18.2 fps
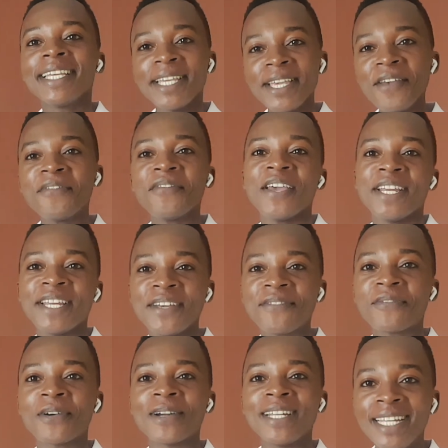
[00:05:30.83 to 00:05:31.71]
if and
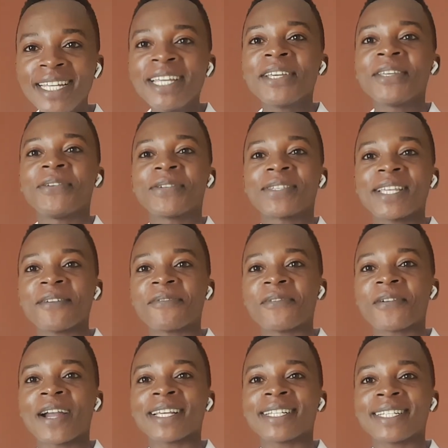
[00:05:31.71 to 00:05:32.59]
if only you stay
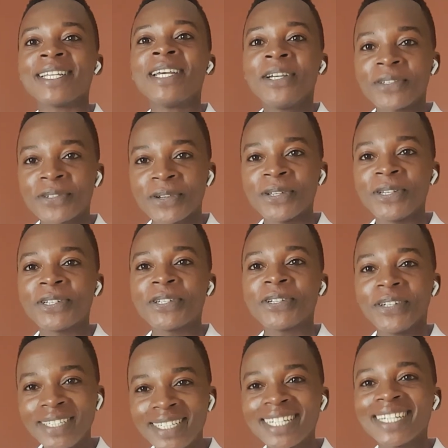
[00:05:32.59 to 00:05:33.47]
focused. So you
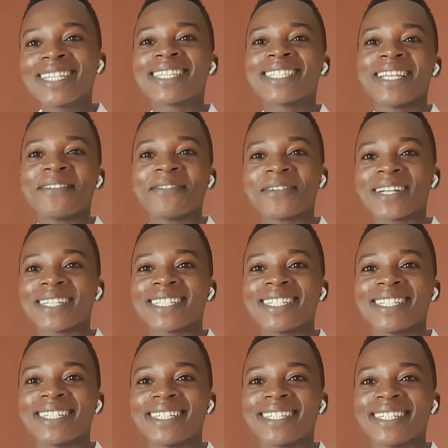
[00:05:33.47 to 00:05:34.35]
should stay
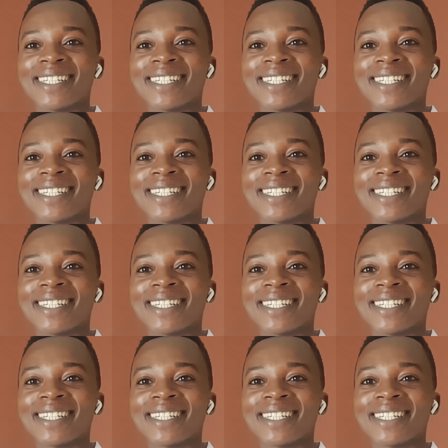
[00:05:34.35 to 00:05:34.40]
focused.